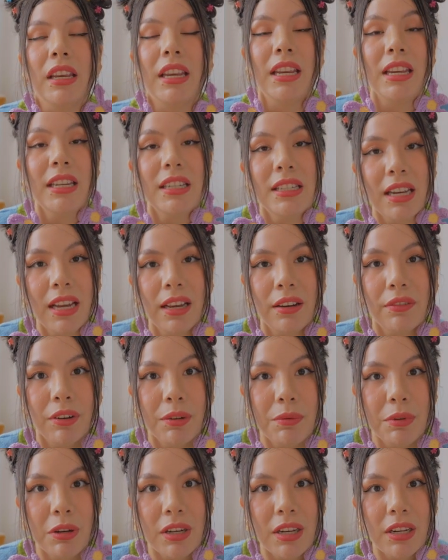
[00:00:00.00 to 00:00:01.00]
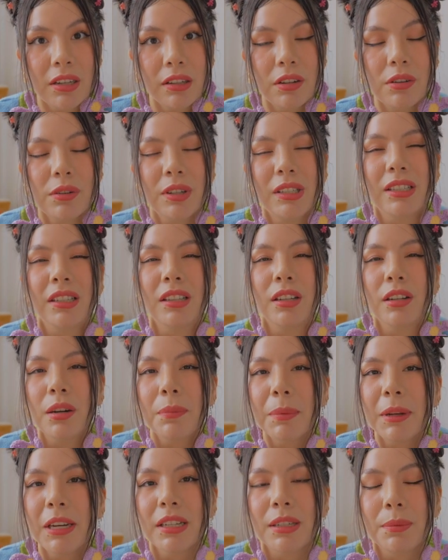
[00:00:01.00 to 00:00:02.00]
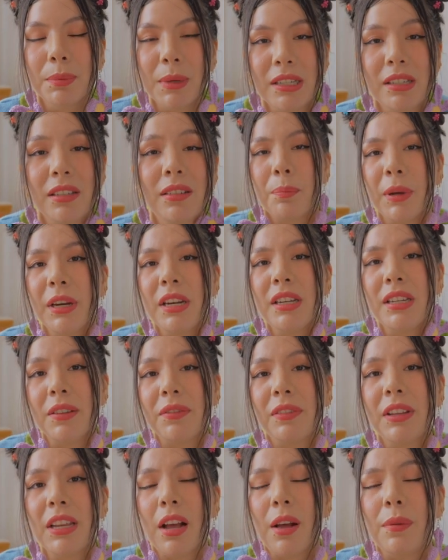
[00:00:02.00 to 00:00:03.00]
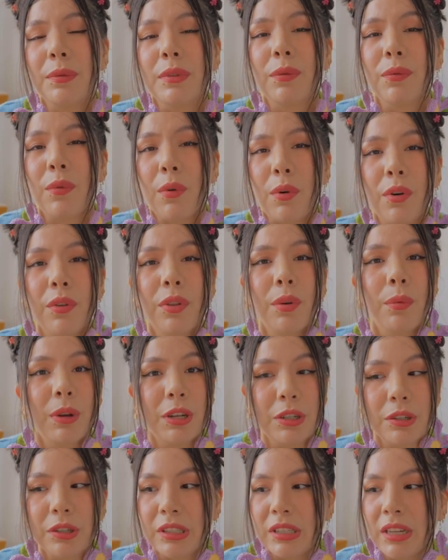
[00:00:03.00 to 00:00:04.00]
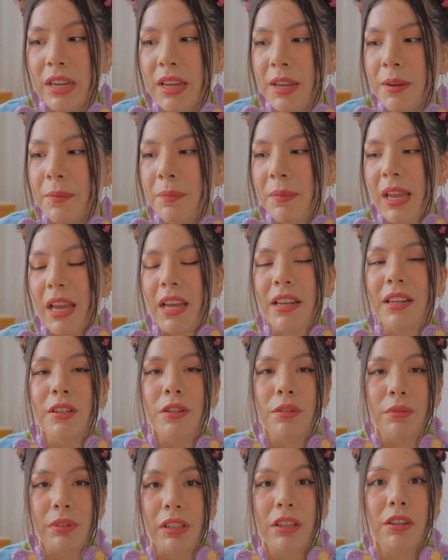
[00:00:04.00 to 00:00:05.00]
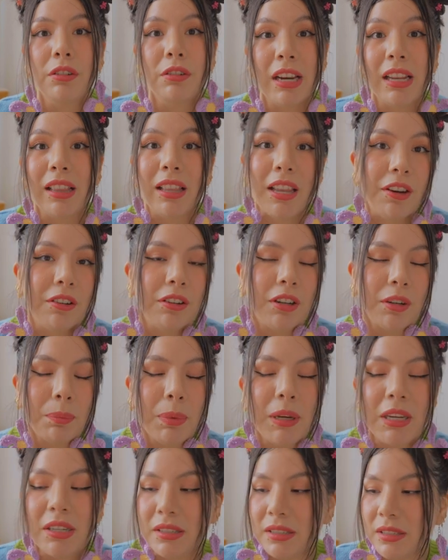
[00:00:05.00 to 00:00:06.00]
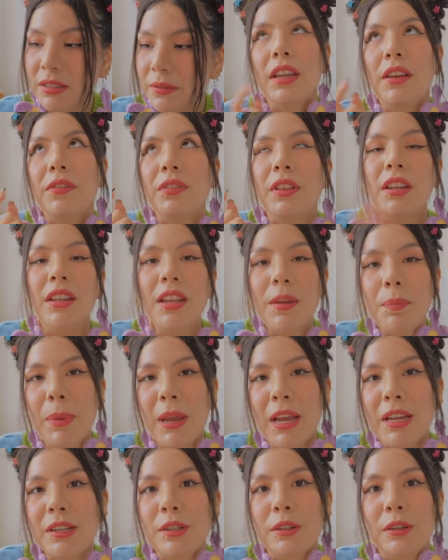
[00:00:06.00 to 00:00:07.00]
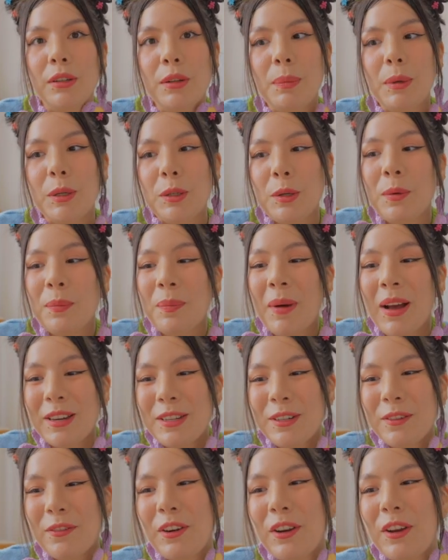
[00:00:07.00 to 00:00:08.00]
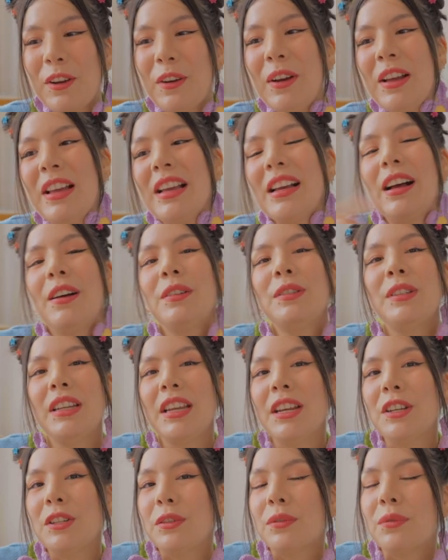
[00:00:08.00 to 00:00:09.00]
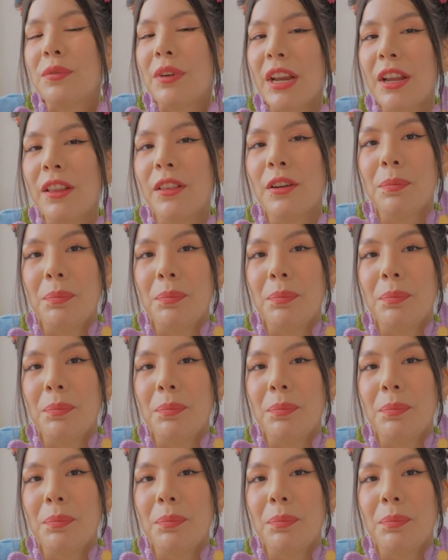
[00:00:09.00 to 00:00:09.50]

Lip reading: heat tech from Uniqlo. It's a little bit expensive, but it definitely helps for the winter time, and it's a really great layering piece. If the knit pants are a little bit too much for you, I was thinking just regular